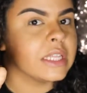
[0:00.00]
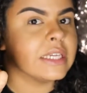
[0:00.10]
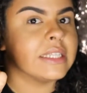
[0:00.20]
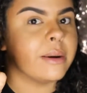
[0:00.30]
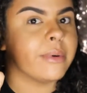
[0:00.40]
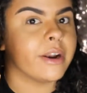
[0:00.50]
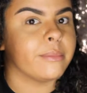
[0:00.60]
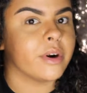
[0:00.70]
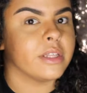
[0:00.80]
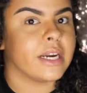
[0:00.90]
really clean
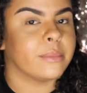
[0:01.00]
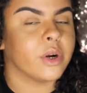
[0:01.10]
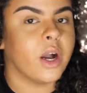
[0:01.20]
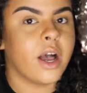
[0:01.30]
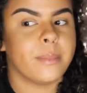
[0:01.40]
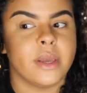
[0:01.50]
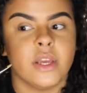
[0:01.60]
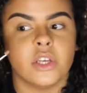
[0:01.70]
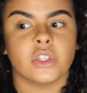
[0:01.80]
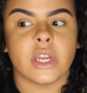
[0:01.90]
that bottom part of the eyebrow
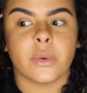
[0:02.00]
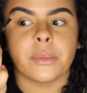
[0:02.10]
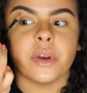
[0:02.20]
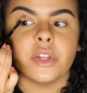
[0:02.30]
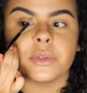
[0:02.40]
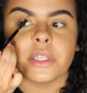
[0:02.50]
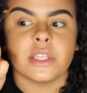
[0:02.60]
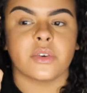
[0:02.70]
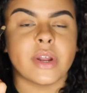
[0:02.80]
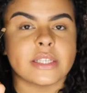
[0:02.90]
up. So now what I'm going
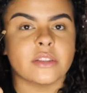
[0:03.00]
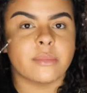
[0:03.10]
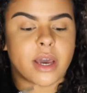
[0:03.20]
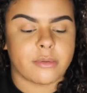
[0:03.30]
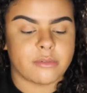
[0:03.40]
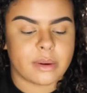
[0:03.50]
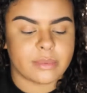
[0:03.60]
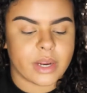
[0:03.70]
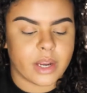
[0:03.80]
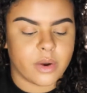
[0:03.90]
to do is clean the rest of the
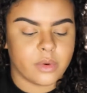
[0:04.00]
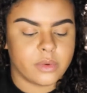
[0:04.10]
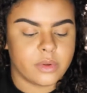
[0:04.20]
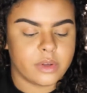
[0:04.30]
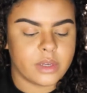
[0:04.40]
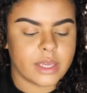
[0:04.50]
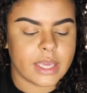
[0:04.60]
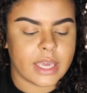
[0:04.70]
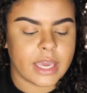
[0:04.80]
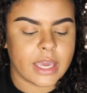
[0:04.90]
bottom of my brow,
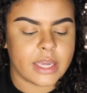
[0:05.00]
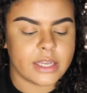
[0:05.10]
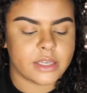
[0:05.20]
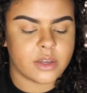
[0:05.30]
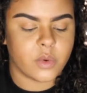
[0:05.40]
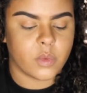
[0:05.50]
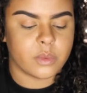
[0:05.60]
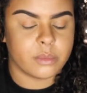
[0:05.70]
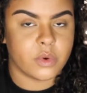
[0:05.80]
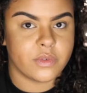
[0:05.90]
and
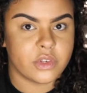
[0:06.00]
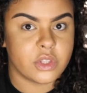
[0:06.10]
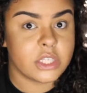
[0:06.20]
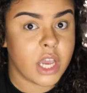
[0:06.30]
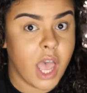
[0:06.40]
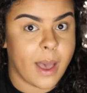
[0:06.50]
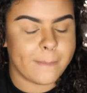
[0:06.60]
we will move to the